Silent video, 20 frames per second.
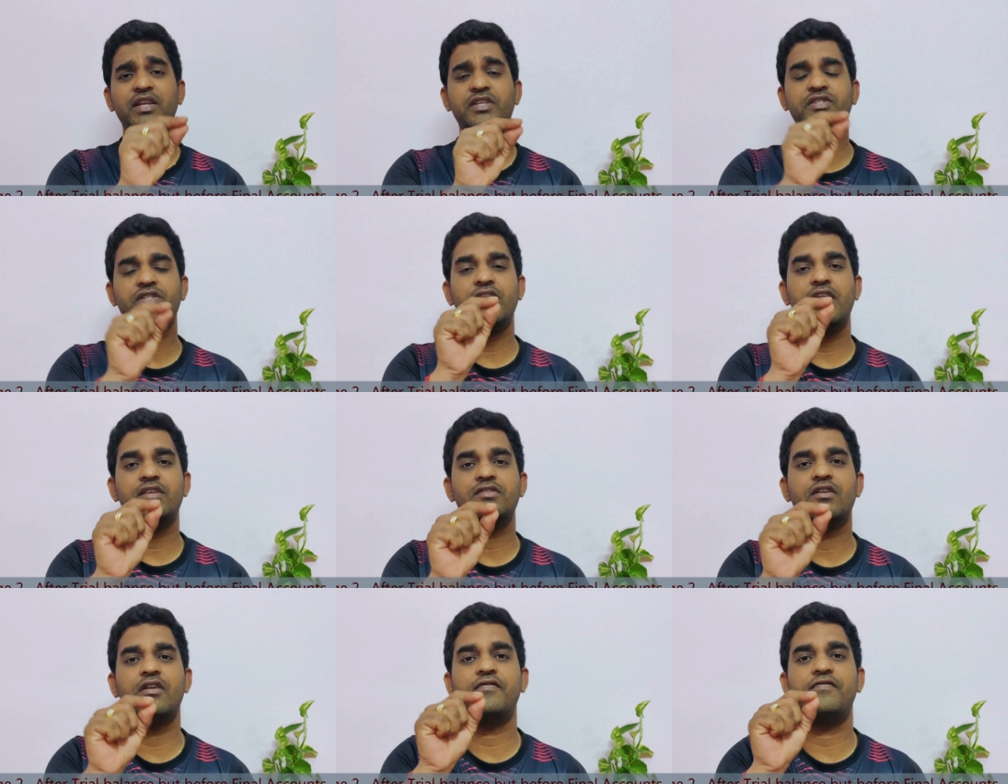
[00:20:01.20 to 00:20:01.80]

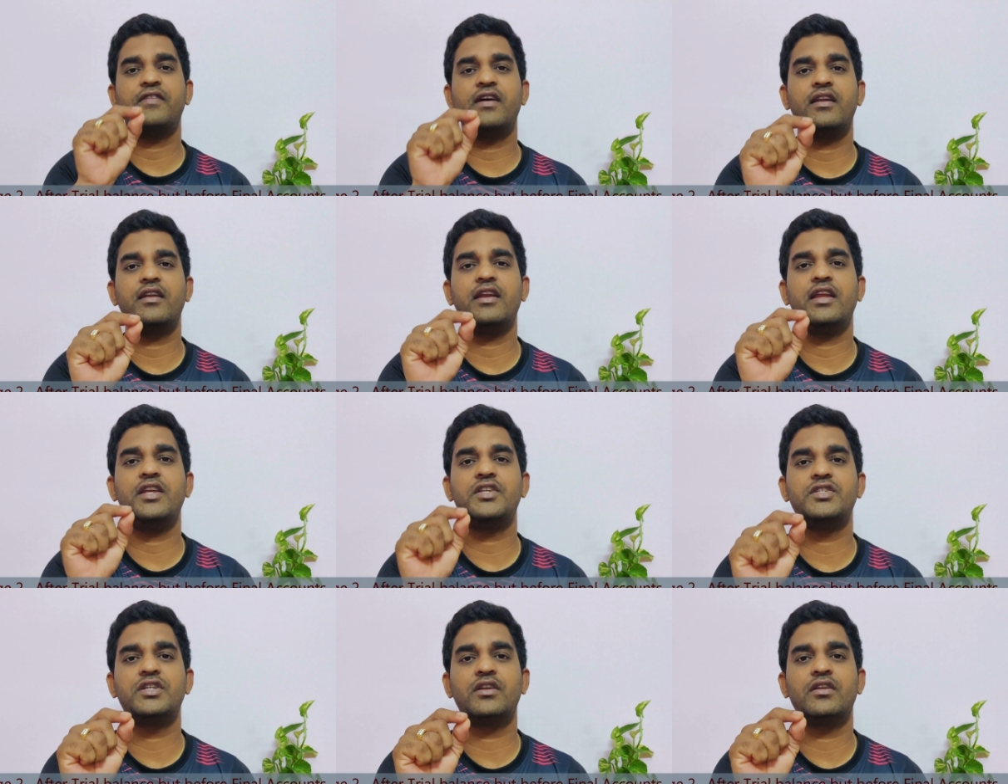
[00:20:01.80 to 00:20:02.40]
Purchase of
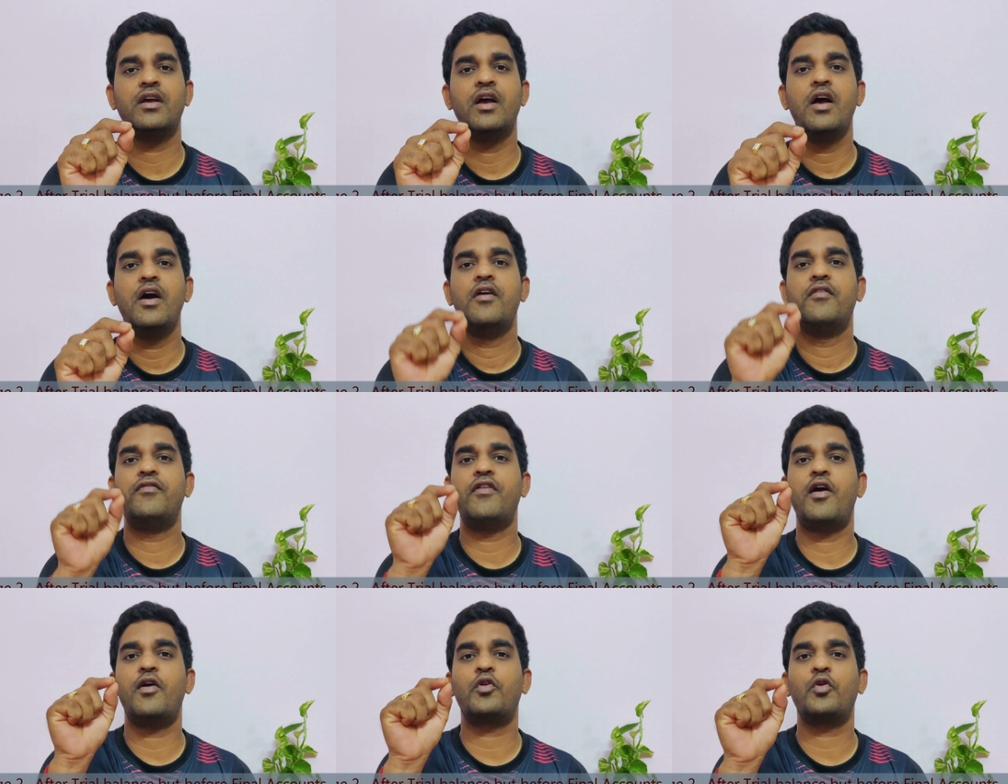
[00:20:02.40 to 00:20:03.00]
furniture
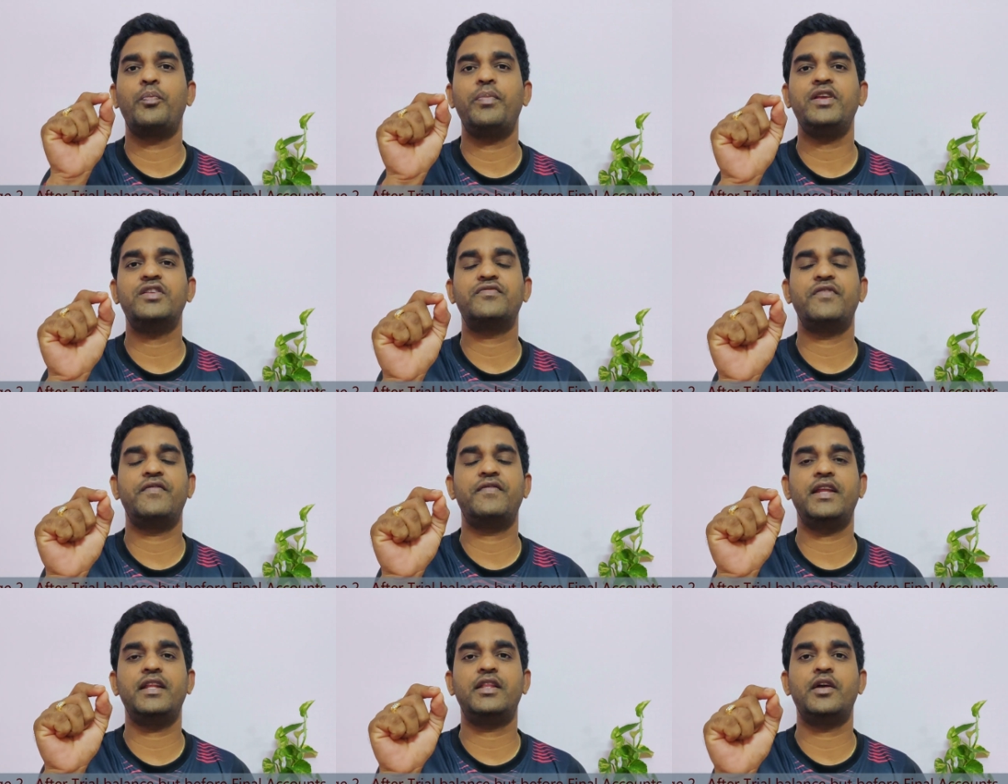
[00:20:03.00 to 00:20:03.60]
for
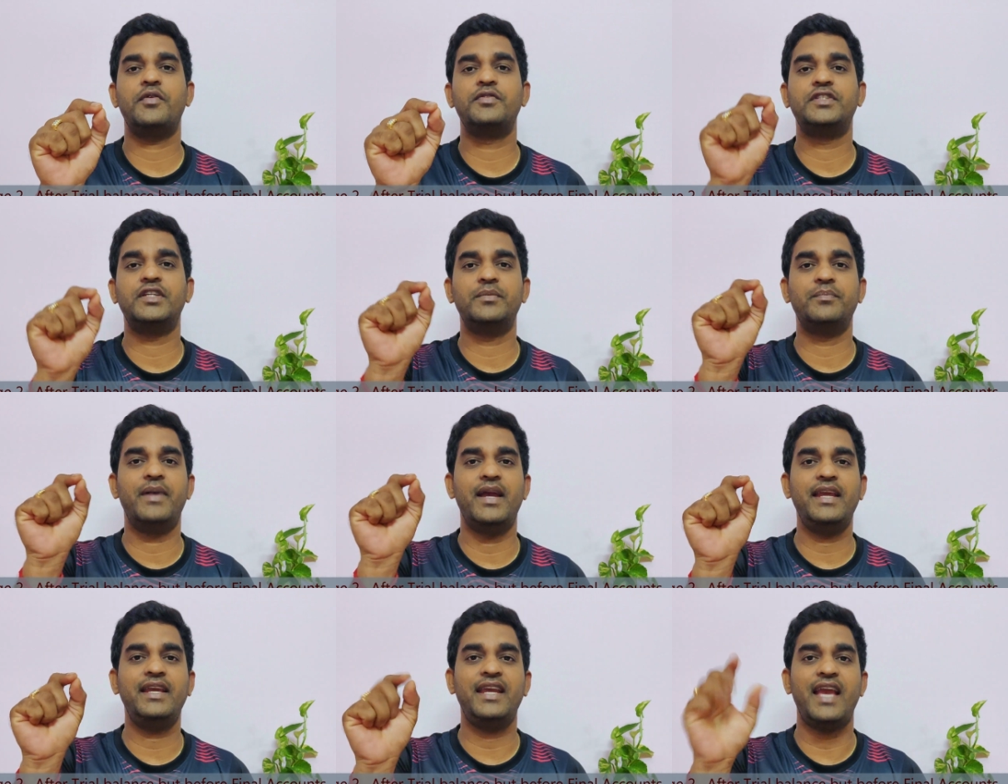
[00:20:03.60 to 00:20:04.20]
rupees
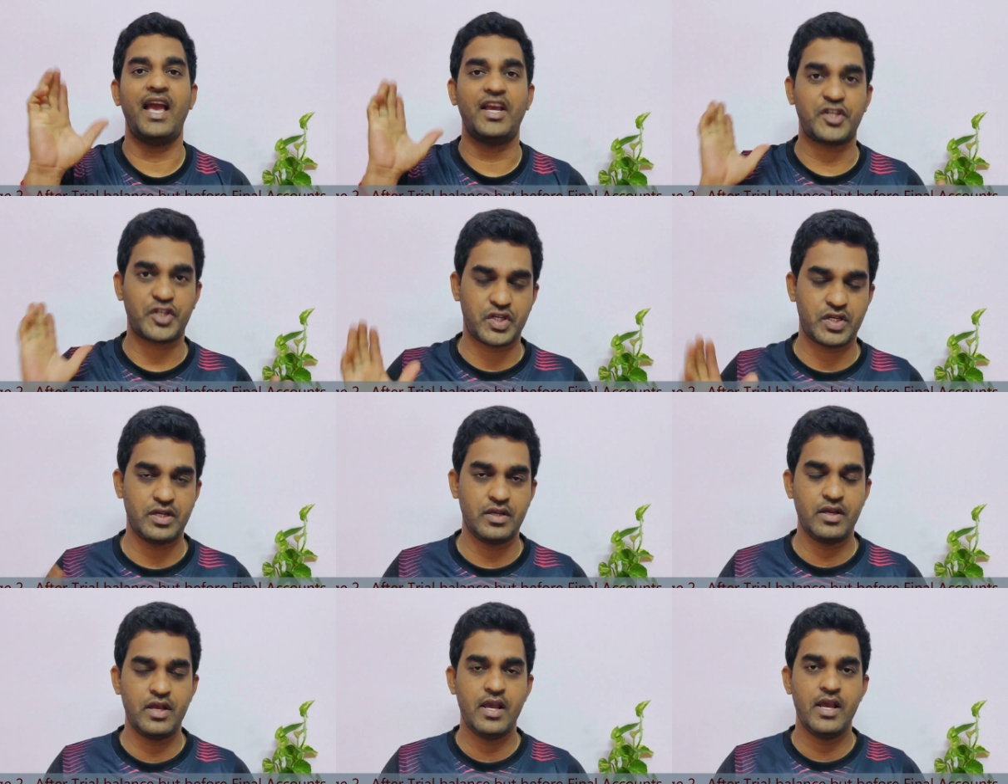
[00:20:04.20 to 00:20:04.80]
50,000 by
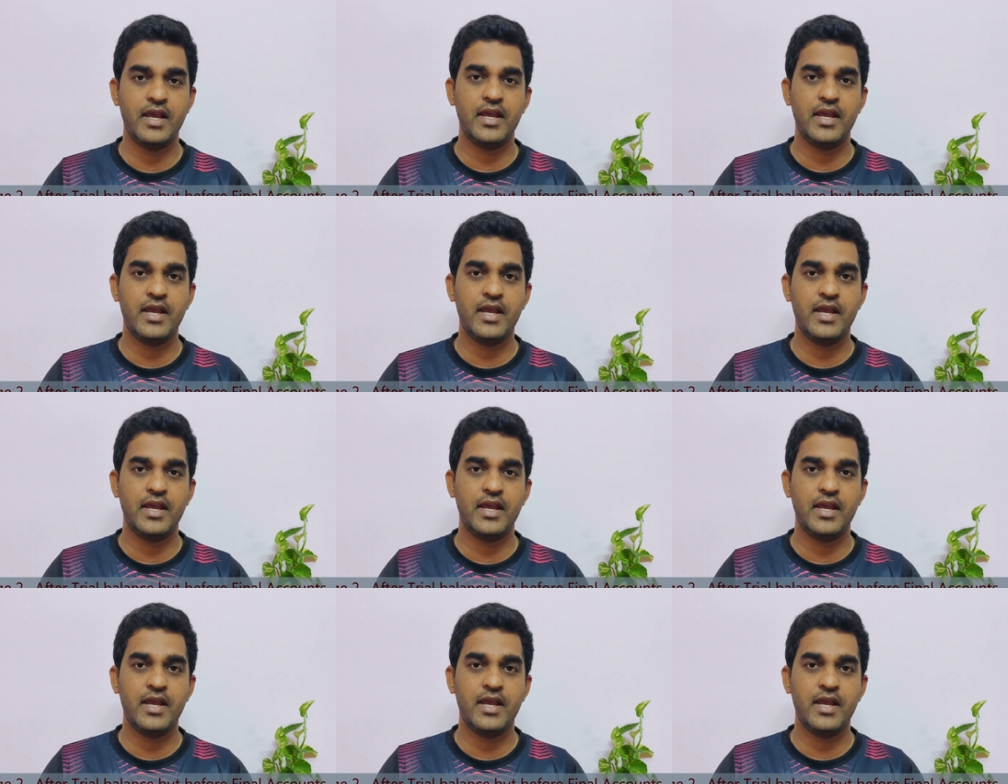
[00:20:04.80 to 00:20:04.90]
cash.